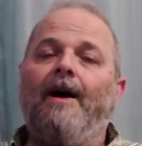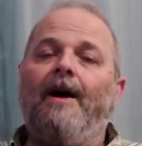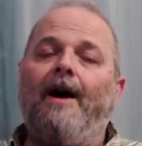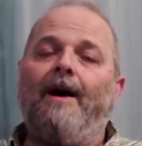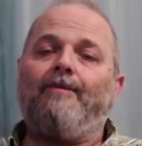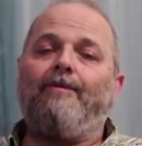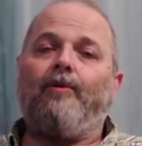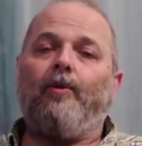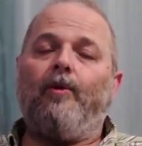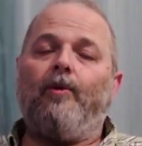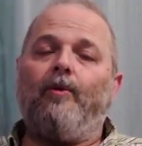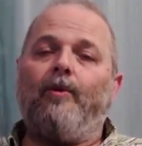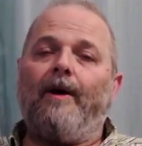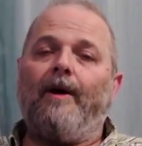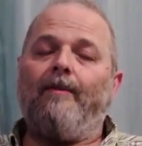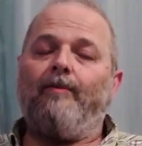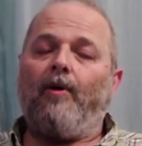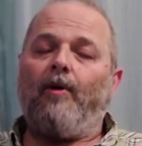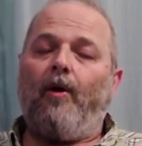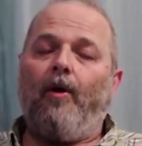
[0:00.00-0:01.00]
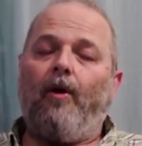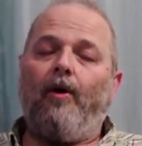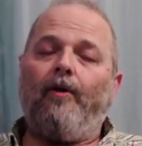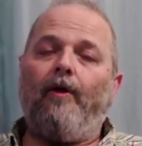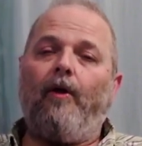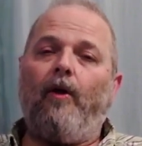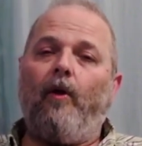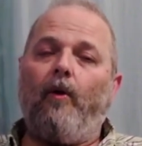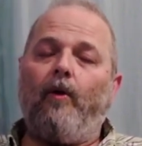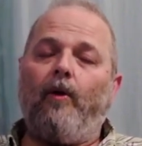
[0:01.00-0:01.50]
I programmed all the
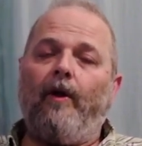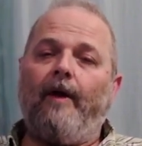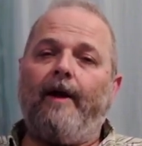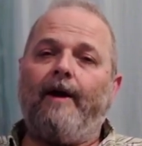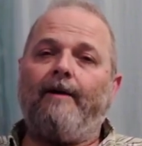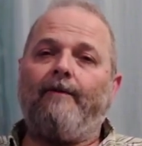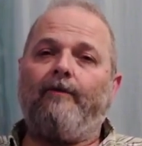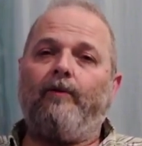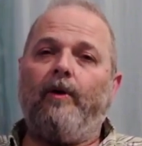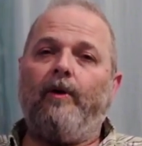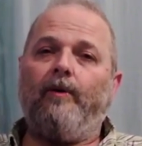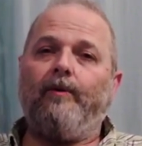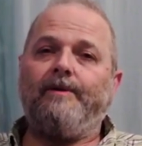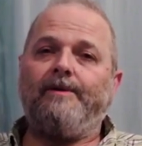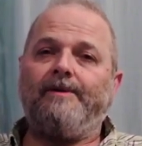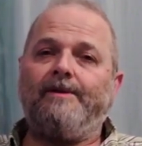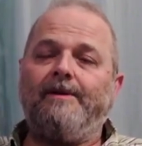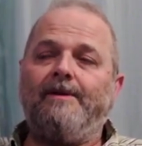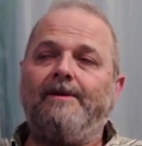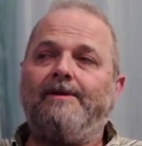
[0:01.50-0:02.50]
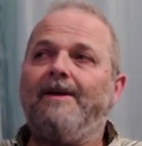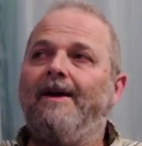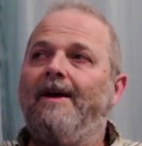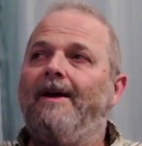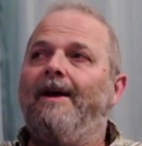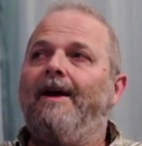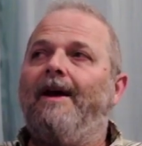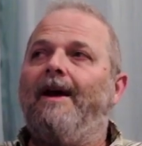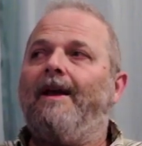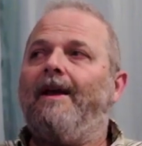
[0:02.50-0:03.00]
local air frequencies,
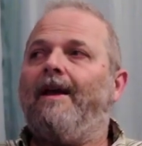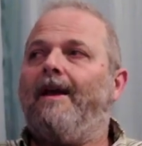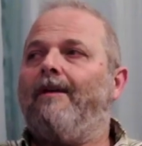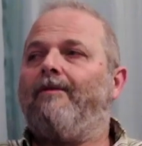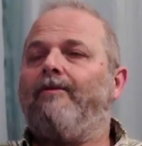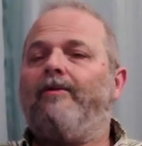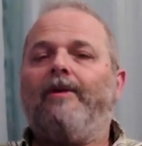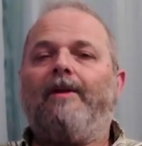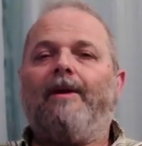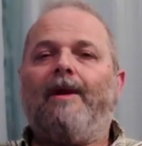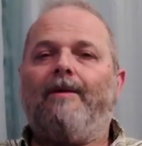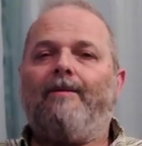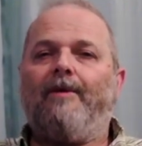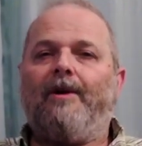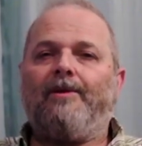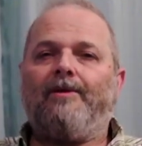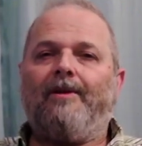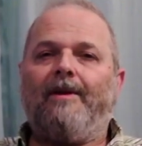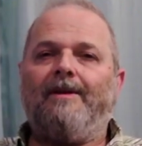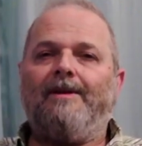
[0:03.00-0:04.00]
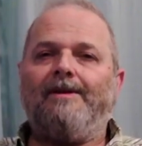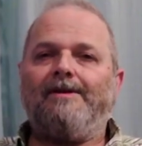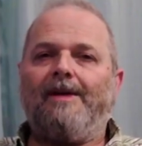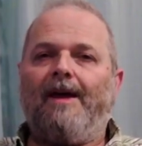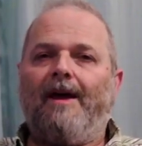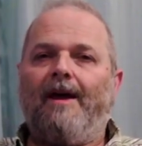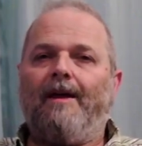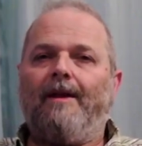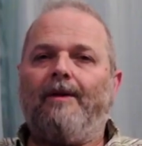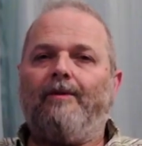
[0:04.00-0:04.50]
and every time I tried to
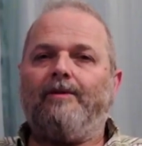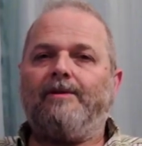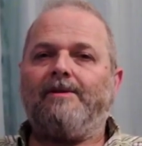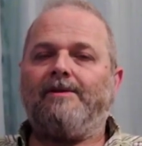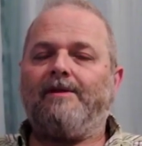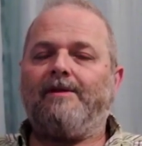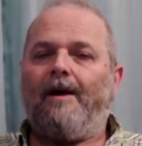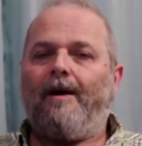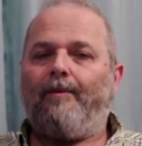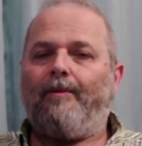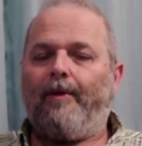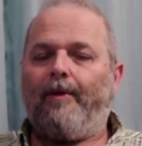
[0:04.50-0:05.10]
scan, it would stop